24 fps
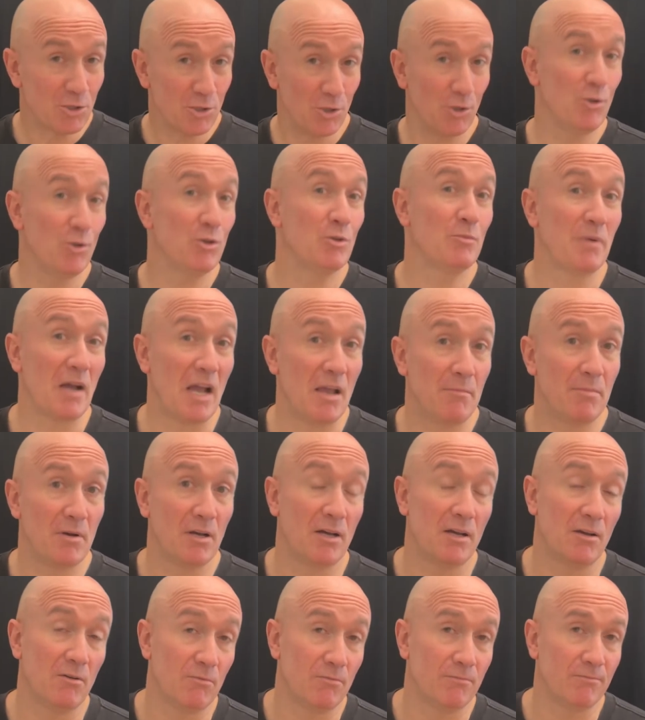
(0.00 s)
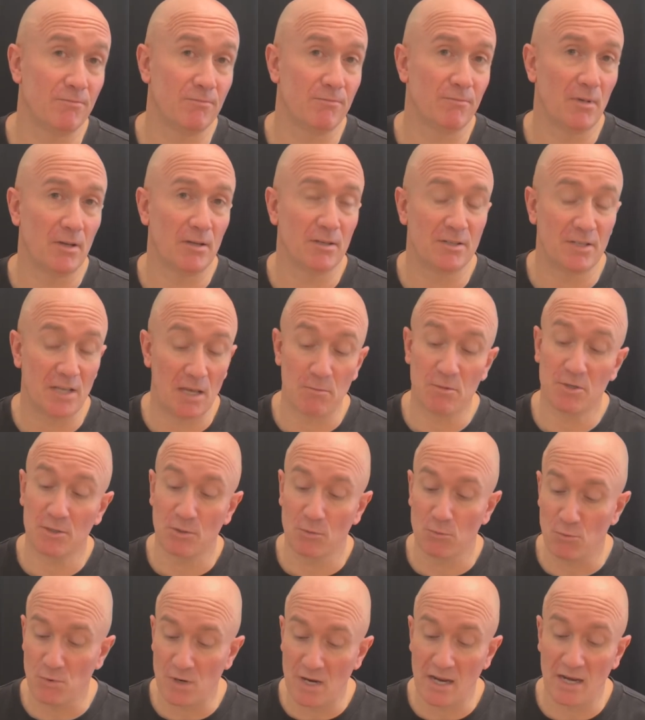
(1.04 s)
newspaper seems to
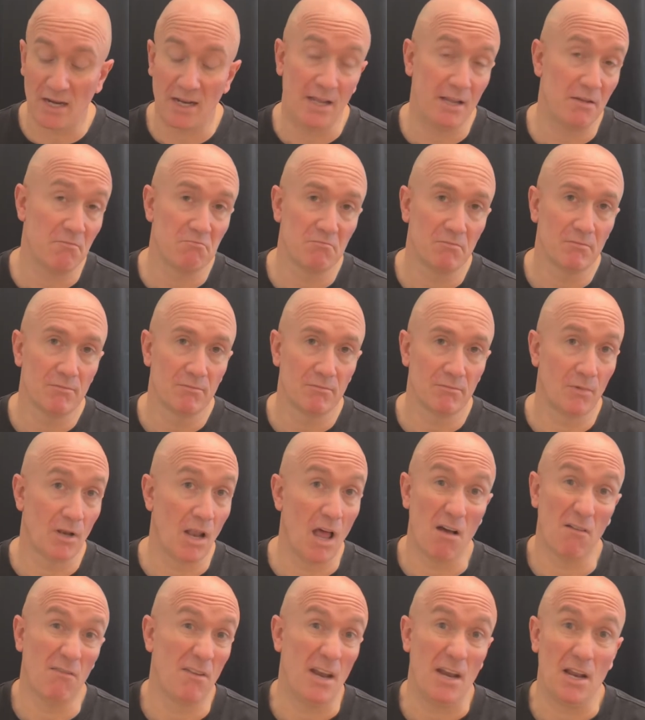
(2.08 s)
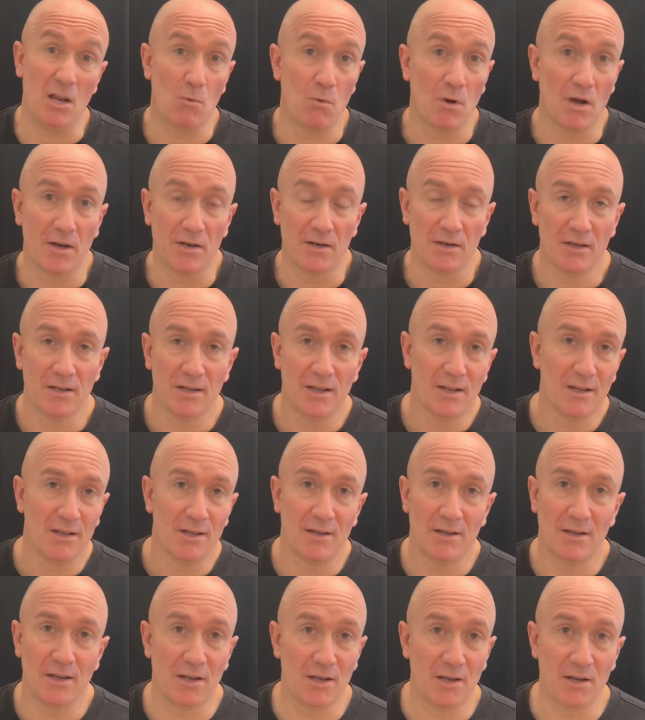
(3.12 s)
really love anyone
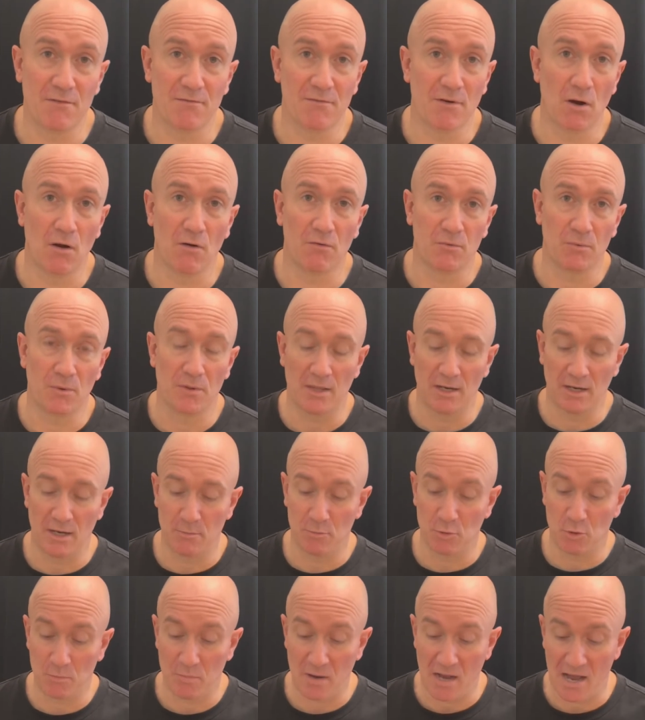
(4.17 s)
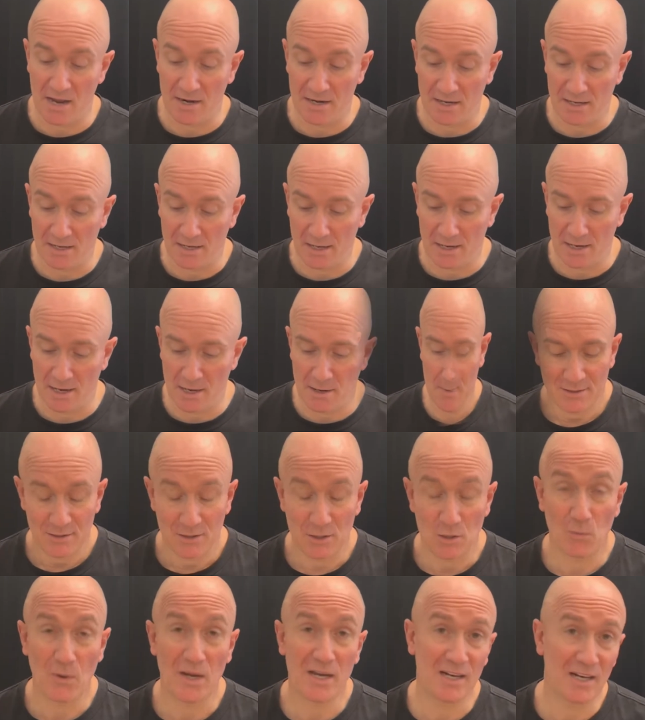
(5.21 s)
involved with the Liberal Party. Um, the
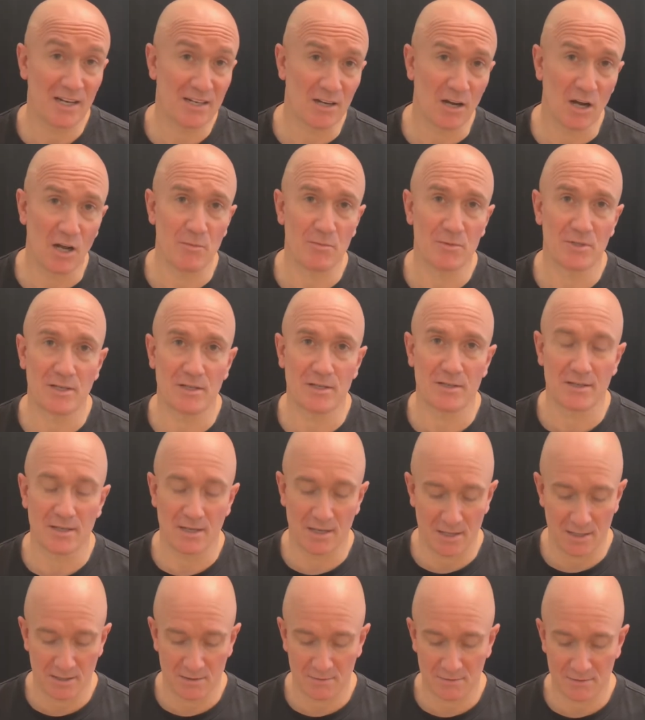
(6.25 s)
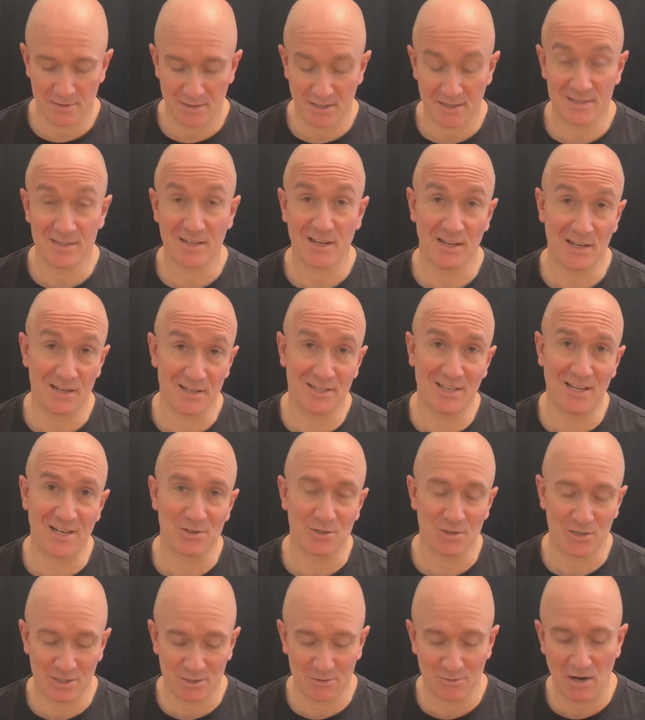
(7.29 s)
Weekly Times is, uh, is, is
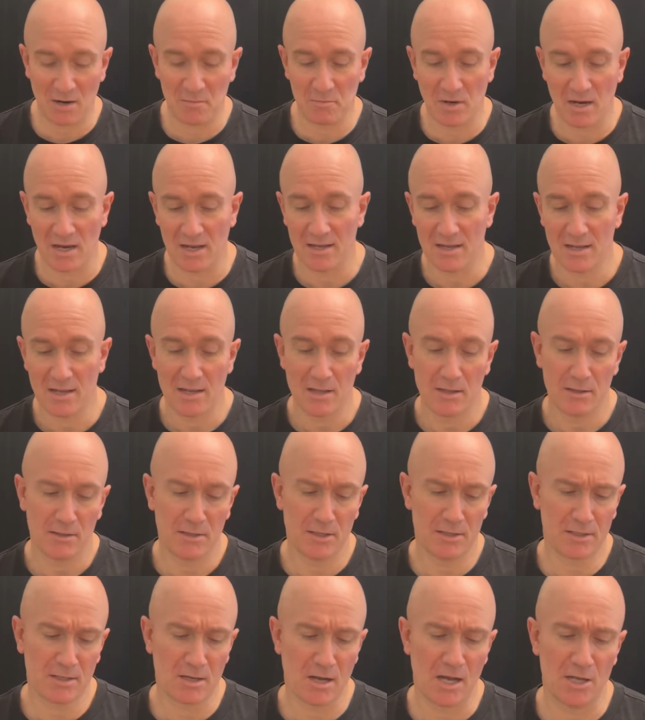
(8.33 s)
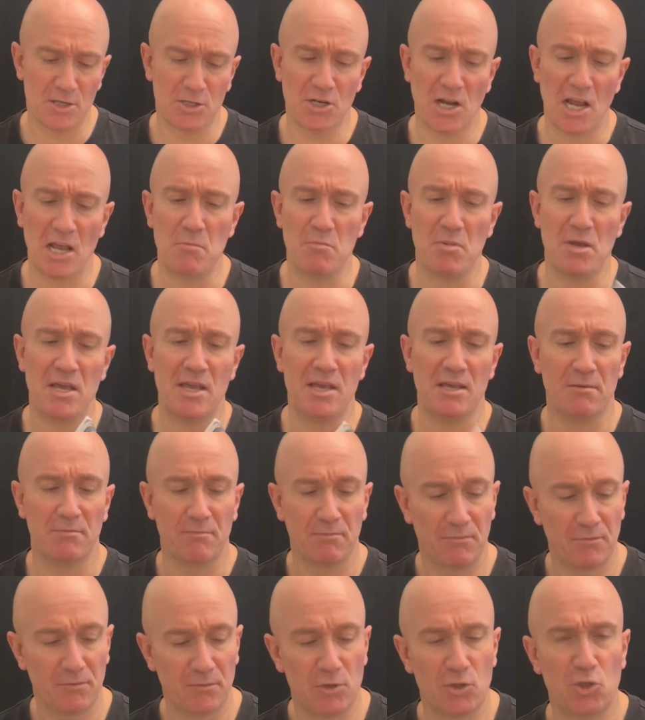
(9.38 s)
interesting, run by this guy JB,
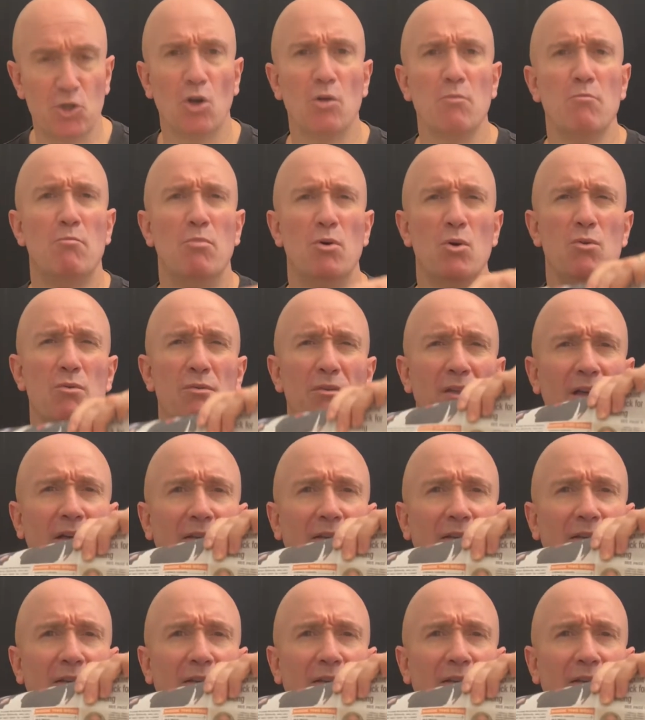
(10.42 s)
John Booth, I